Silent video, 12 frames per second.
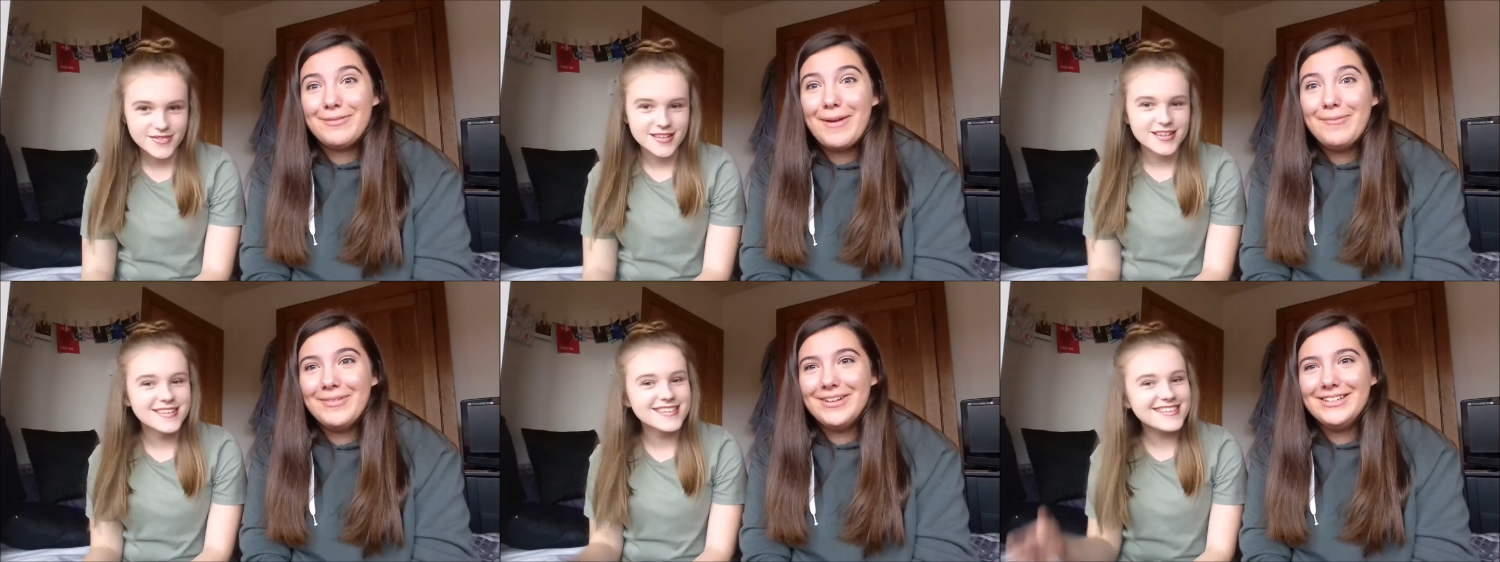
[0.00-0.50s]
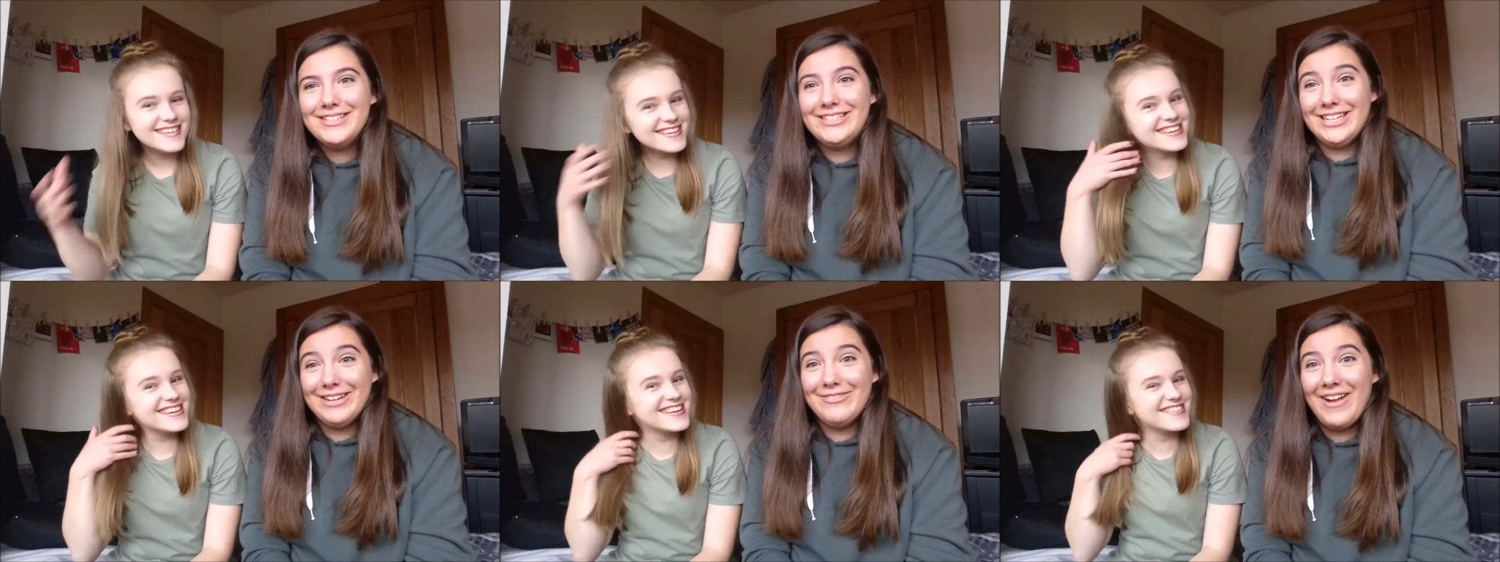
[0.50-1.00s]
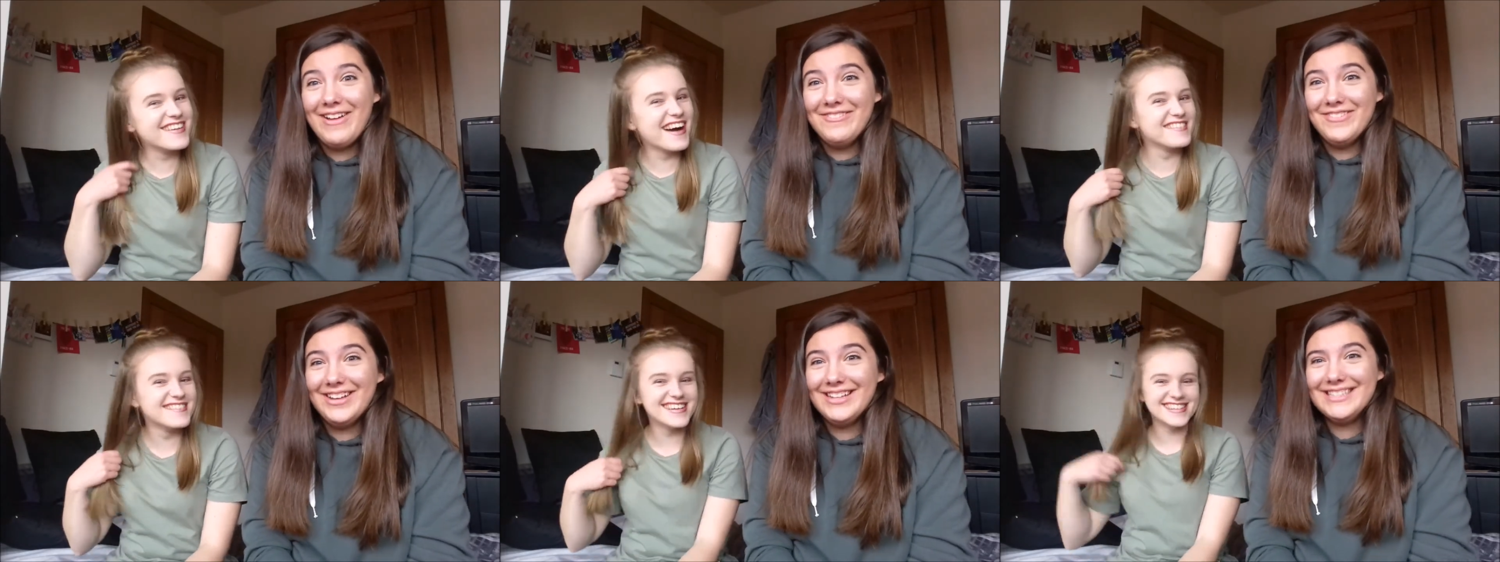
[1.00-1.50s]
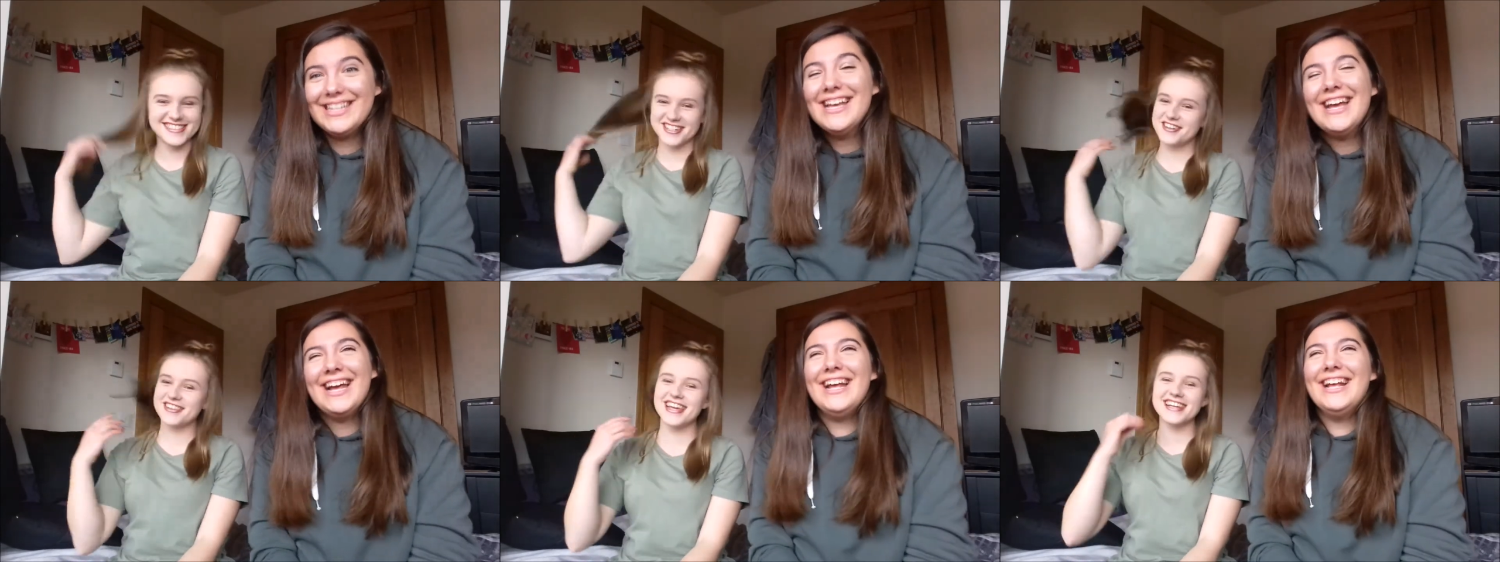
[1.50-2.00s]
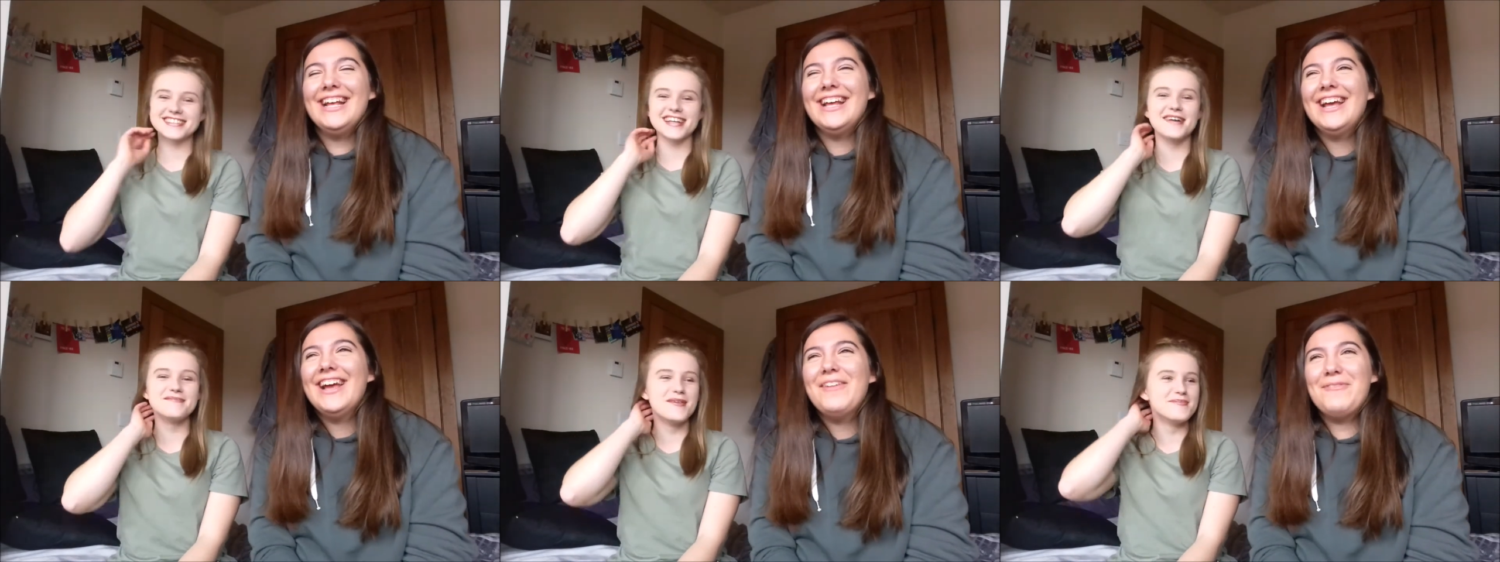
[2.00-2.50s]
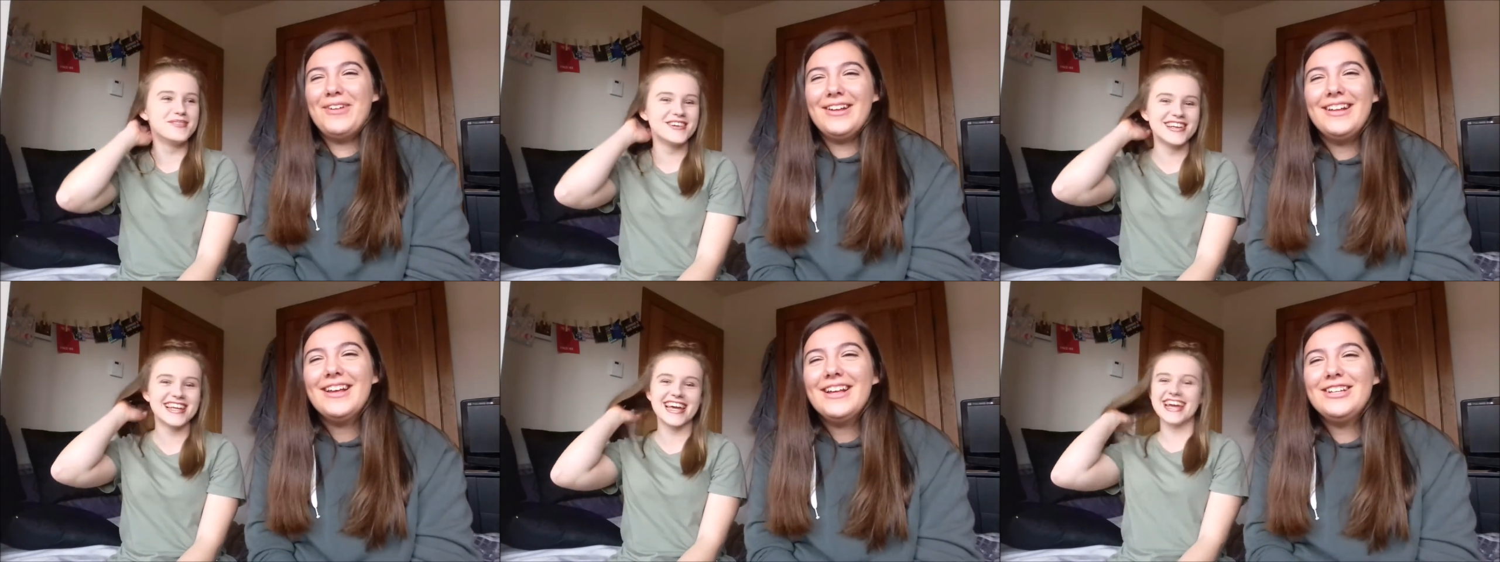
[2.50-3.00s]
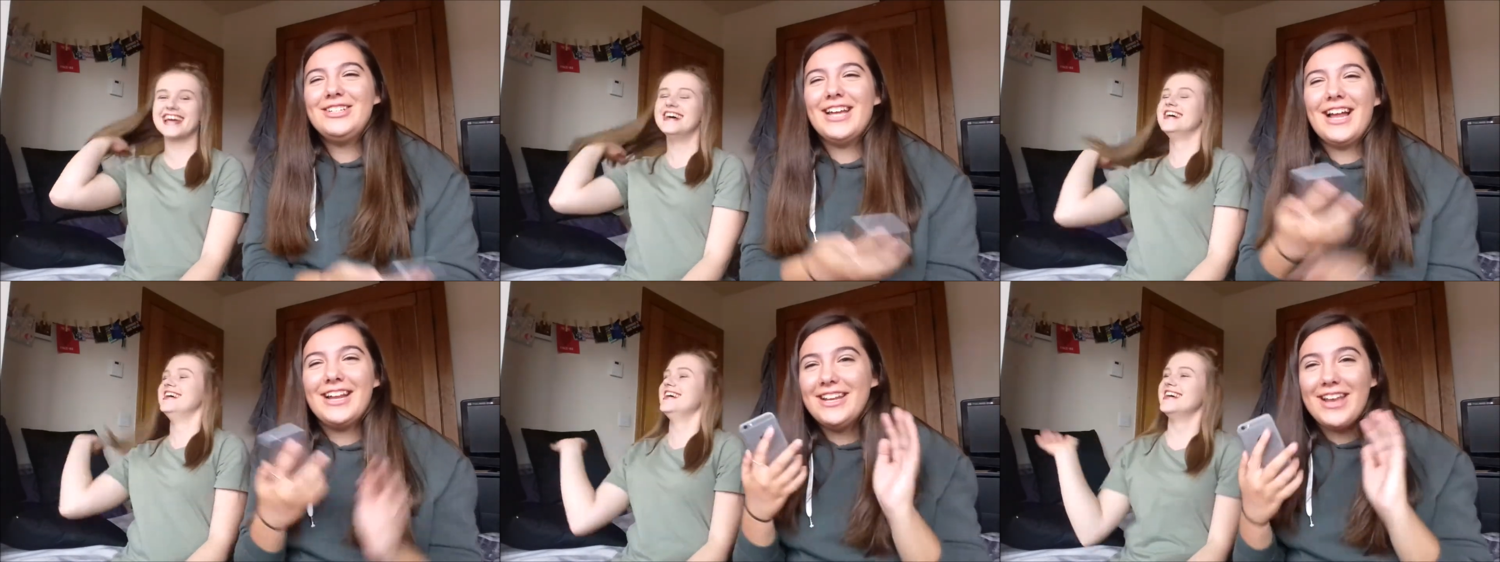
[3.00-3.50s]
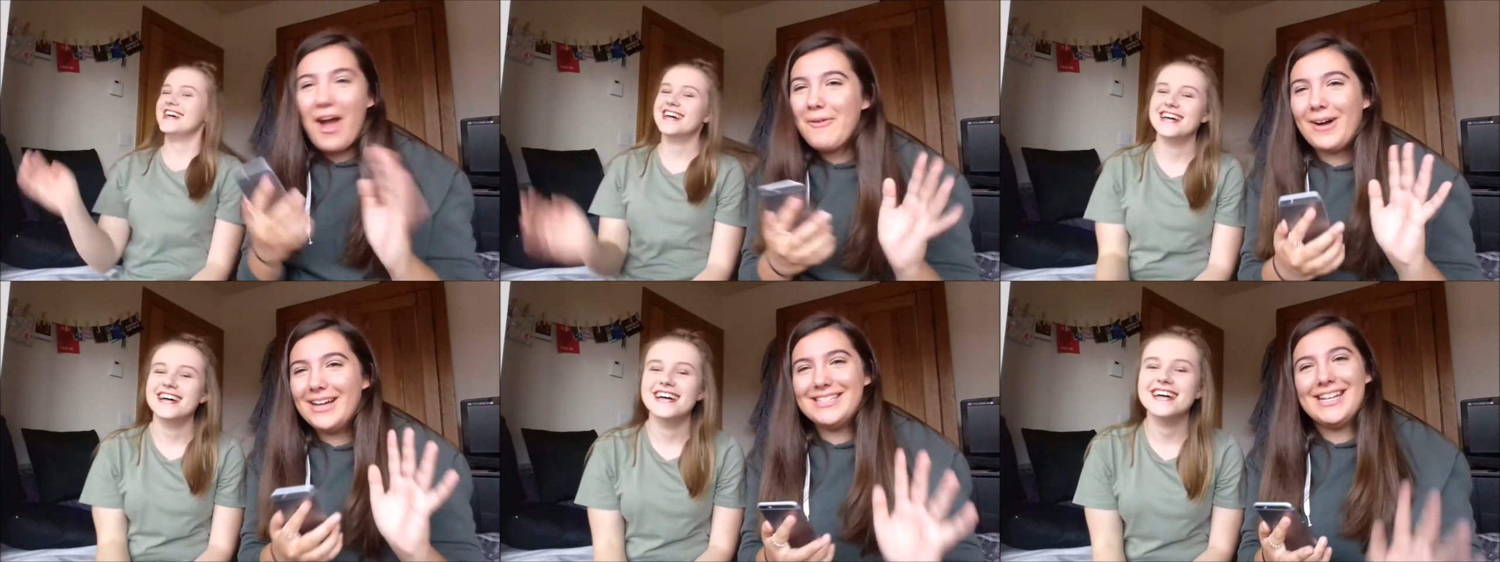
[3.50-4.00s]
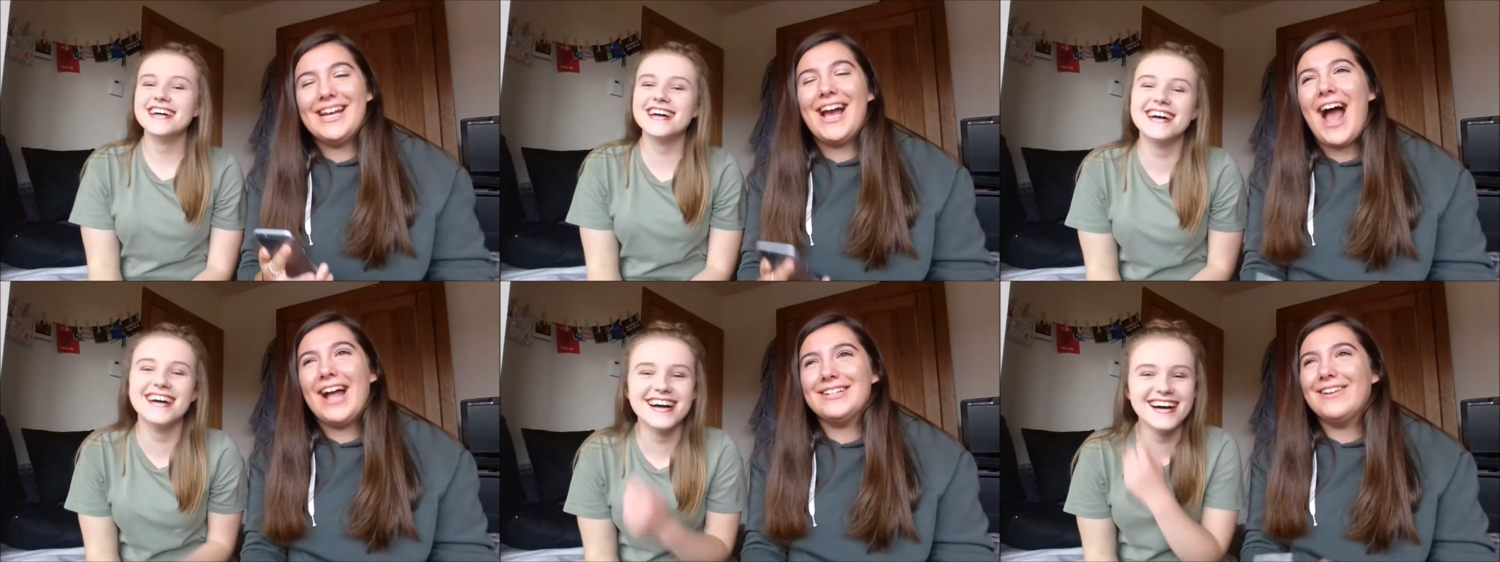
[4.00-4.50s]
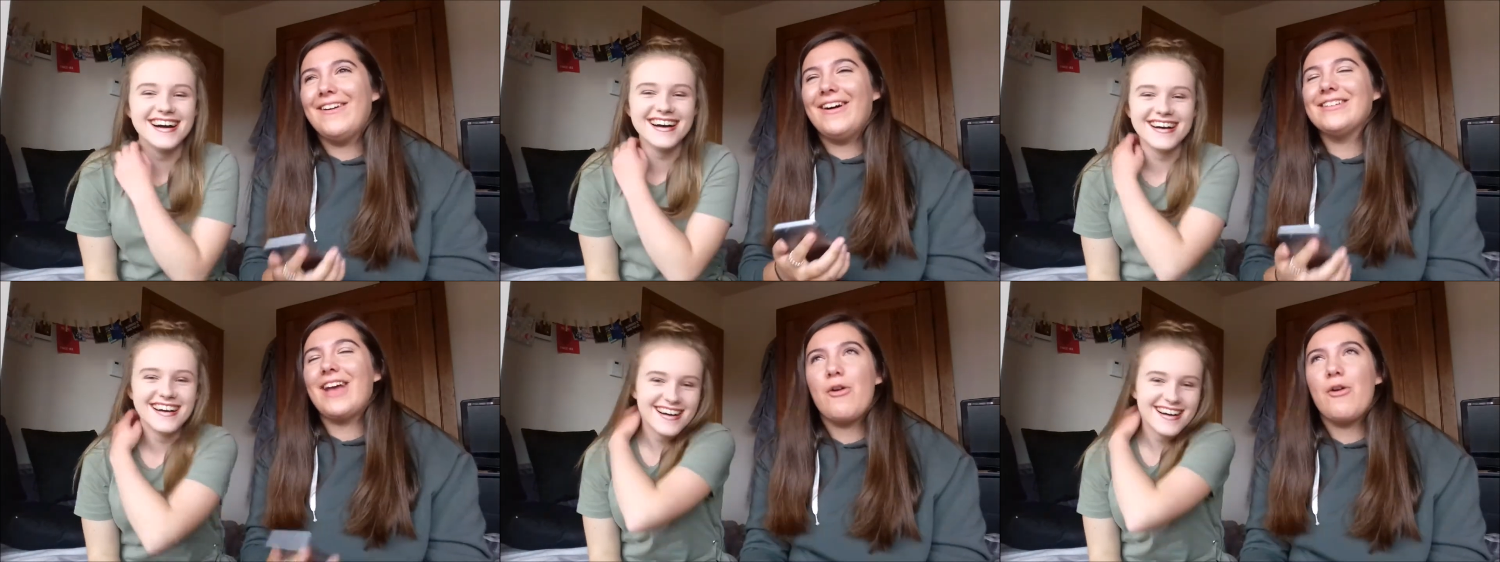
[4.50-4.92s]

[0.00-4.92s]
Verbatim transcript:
Speaker 1: remembers, she remembers, she thinks I'm a bully. She had no idea at all. I was